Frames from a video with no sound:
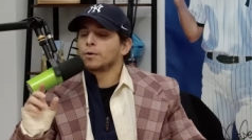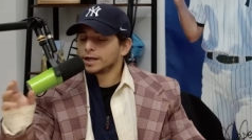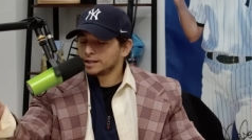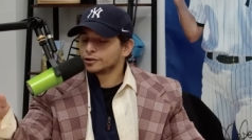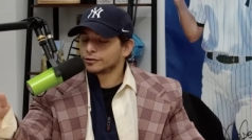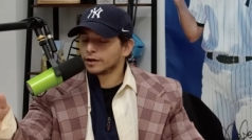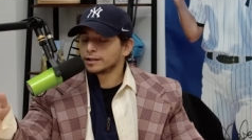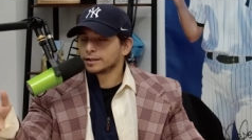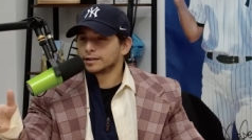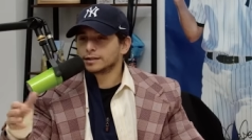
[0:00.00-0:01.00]
want to get your
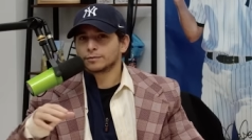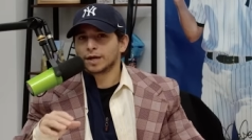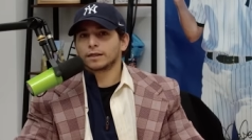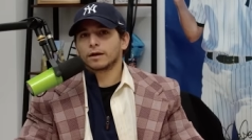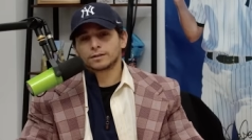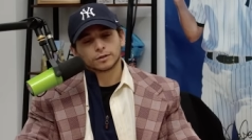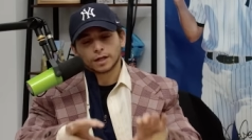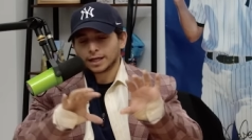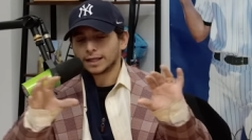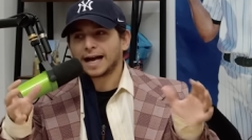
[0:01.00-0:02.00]
thoughts on it because my thoughts are
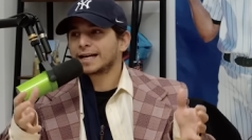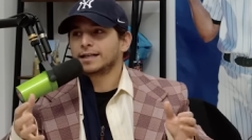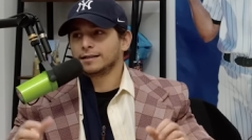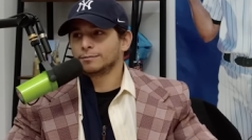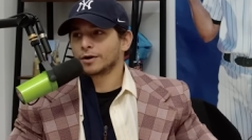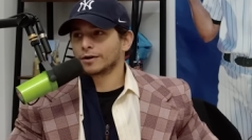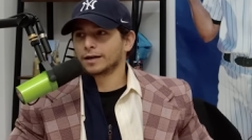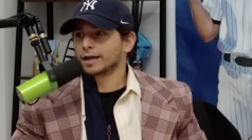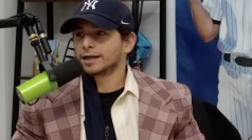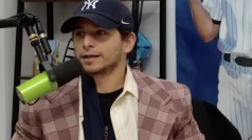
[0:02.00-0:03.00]
like Lockheed Martin.
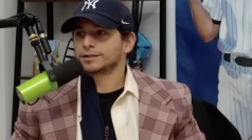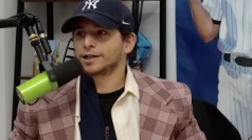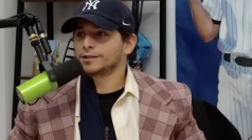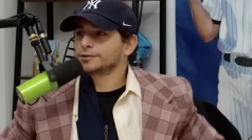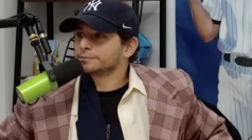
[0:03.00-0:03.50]
I can't change